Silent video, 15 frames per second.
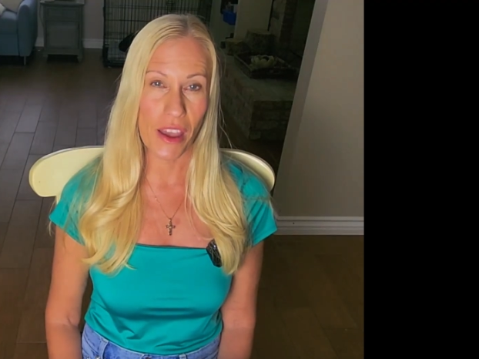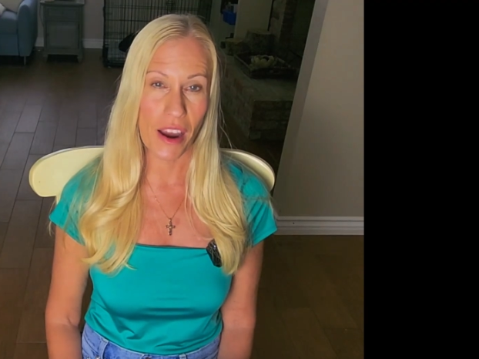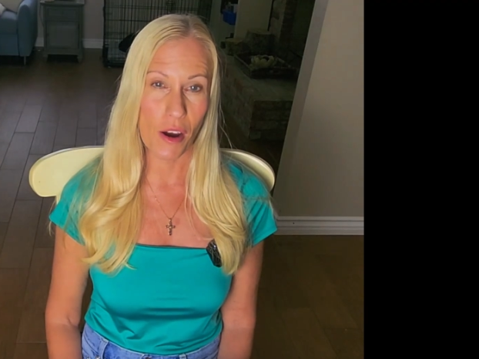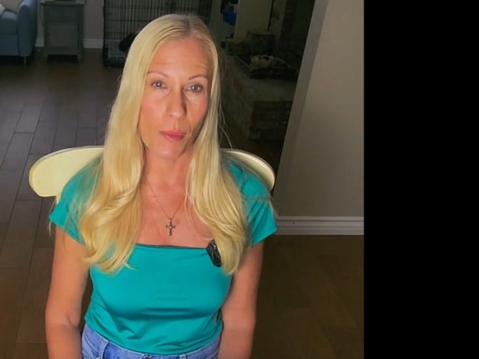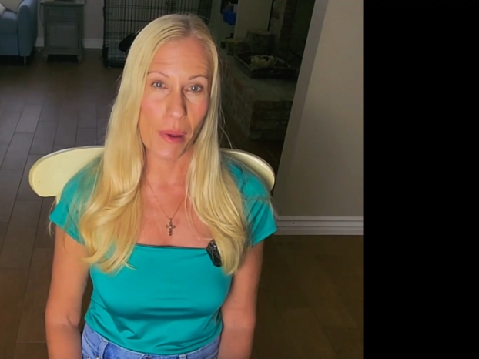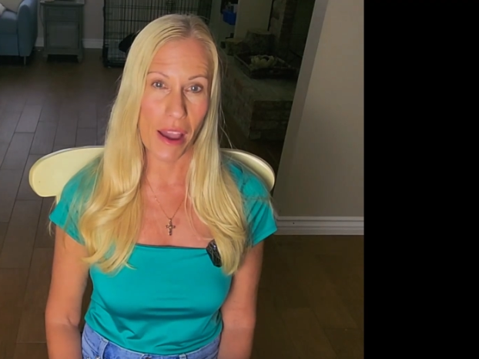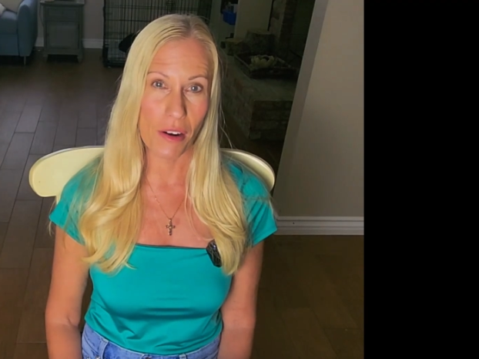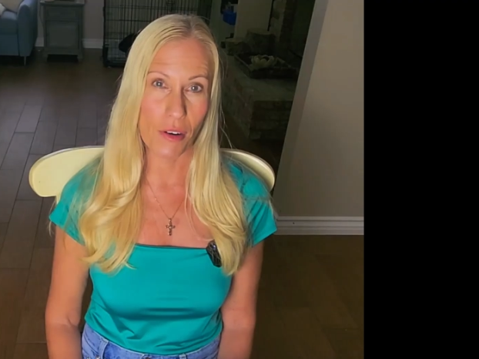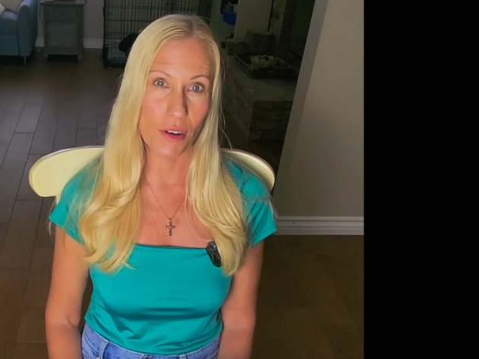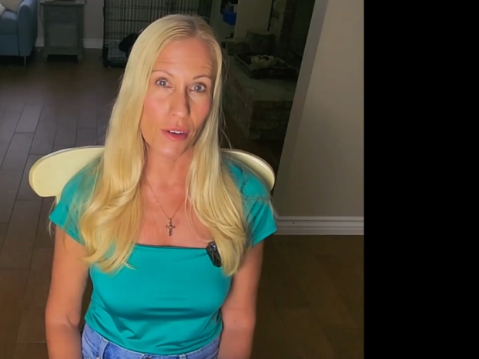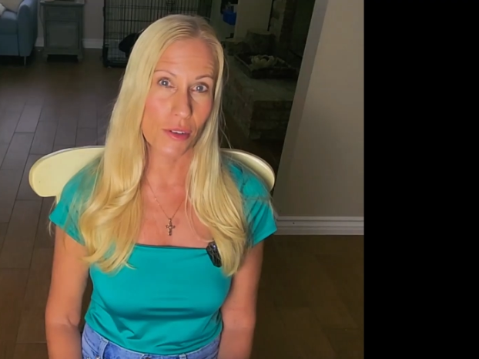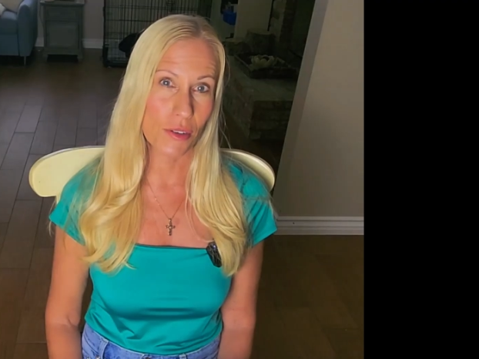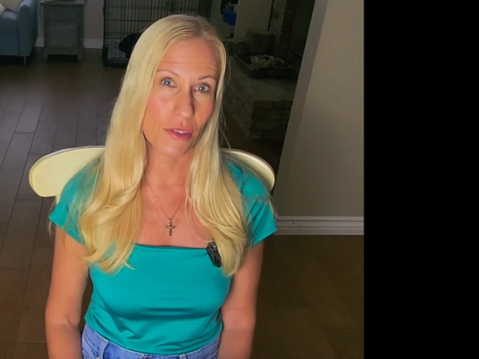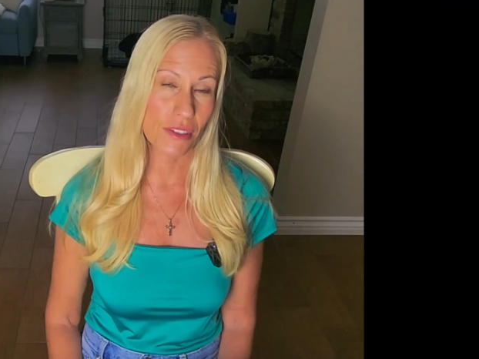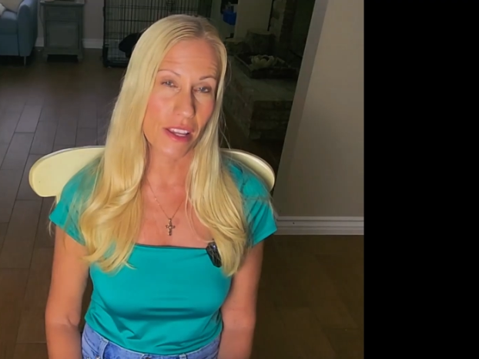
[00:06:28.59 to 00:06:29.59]
our
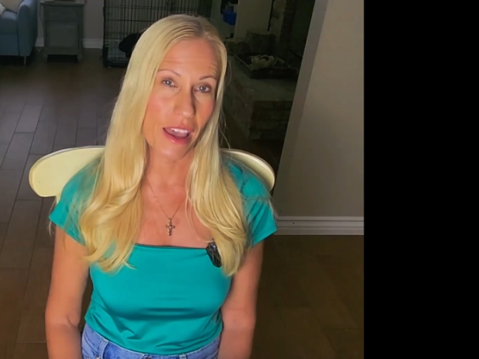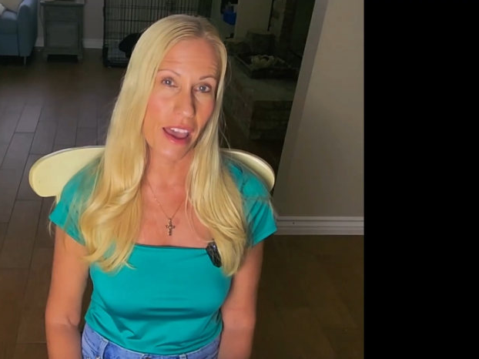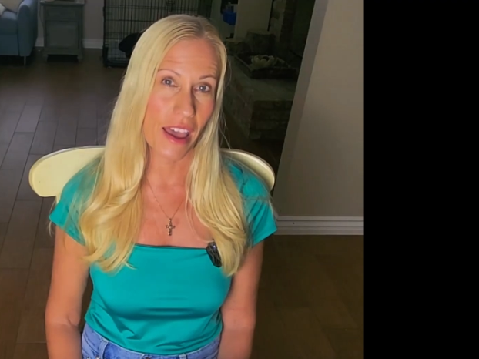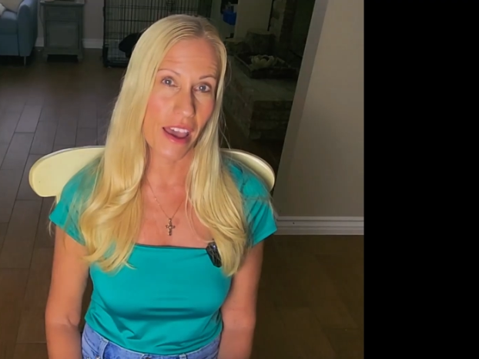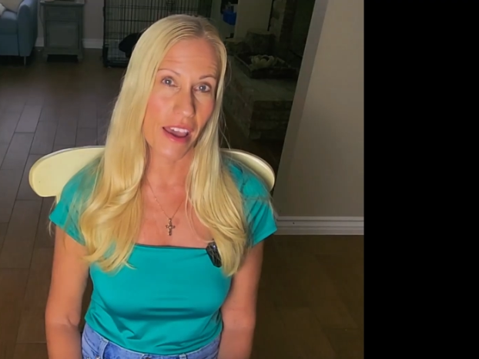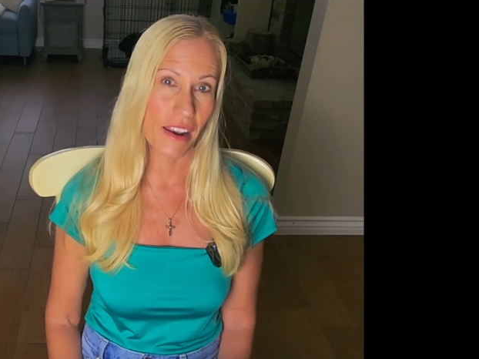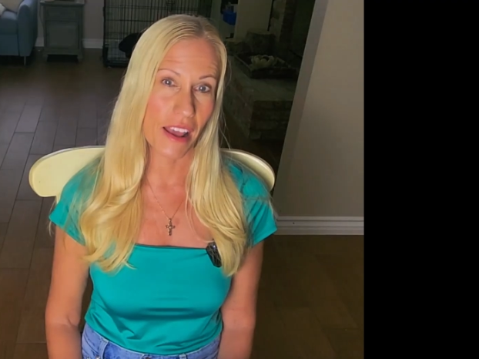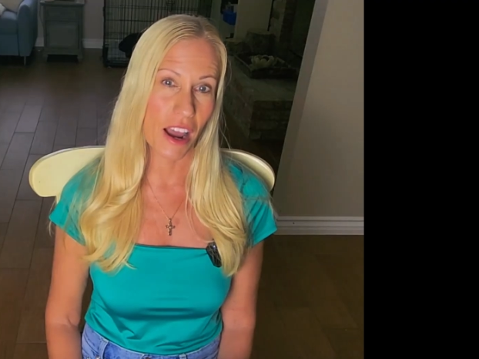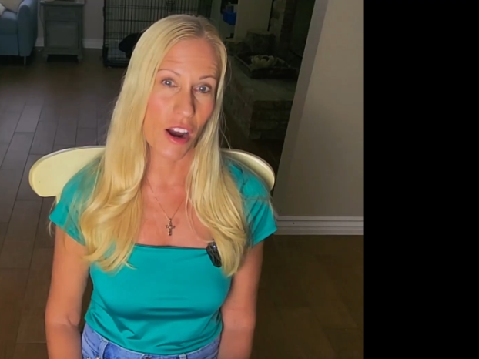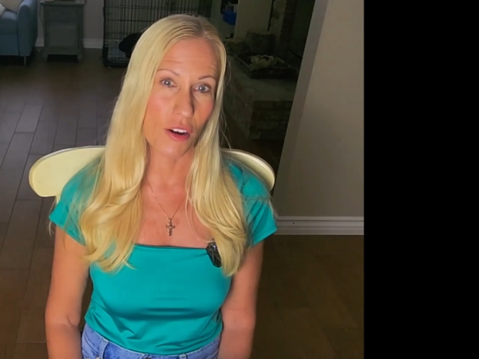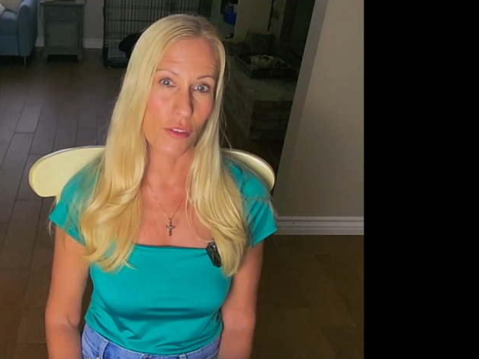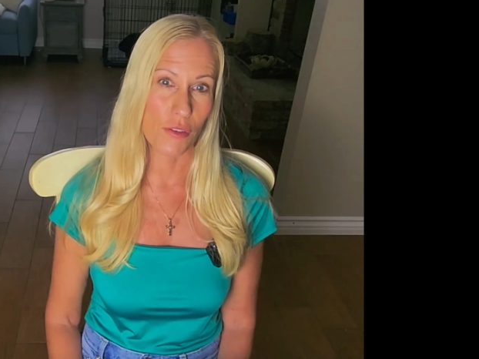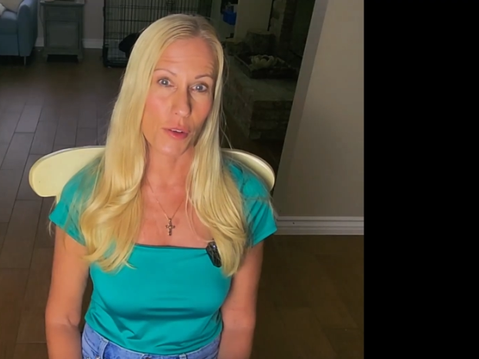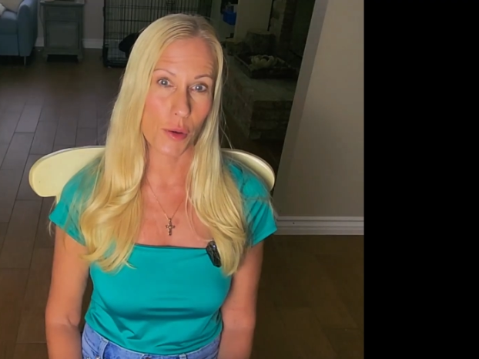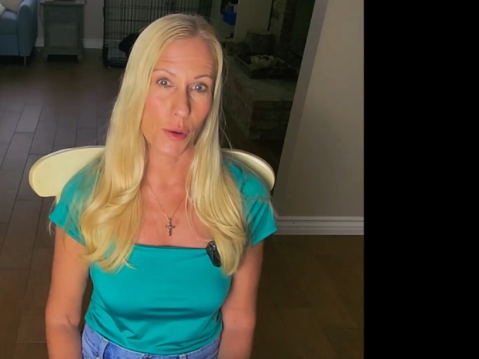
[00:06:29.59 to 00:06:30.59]
macros and
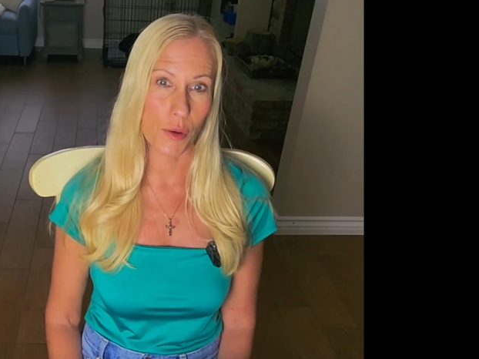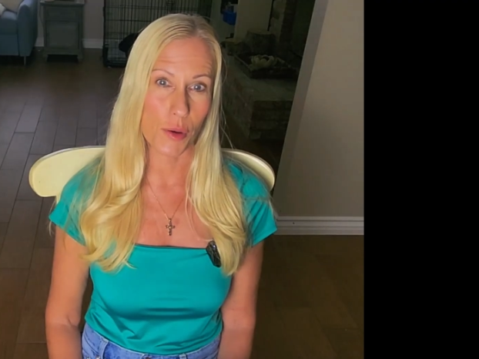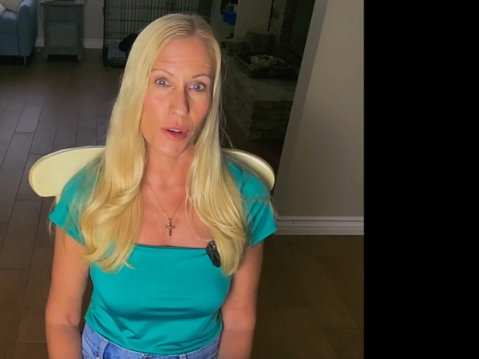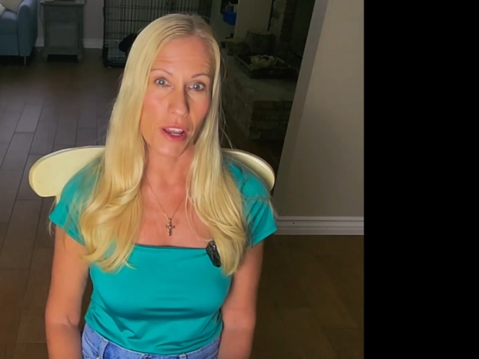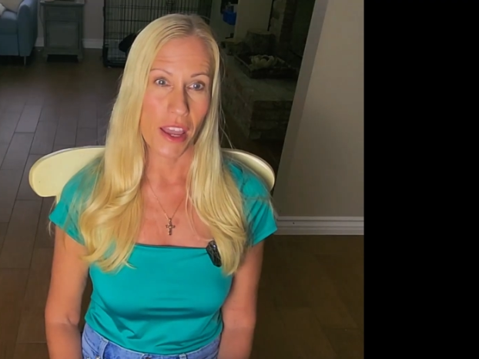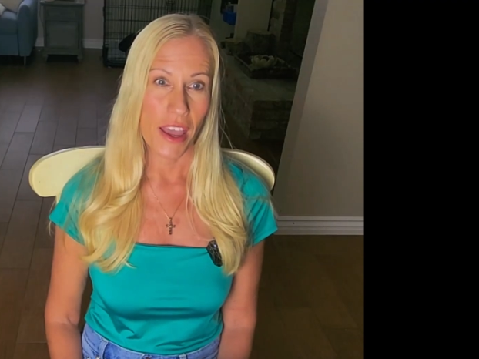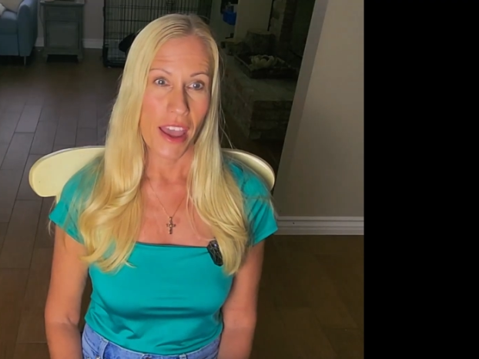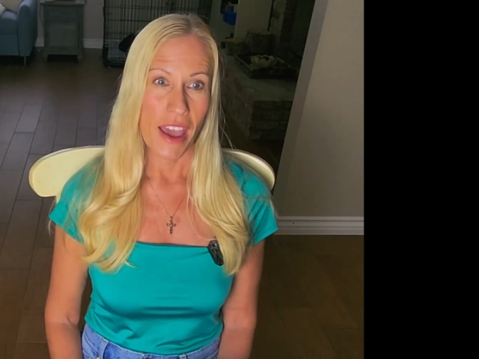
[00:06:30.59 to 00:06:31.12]
our food.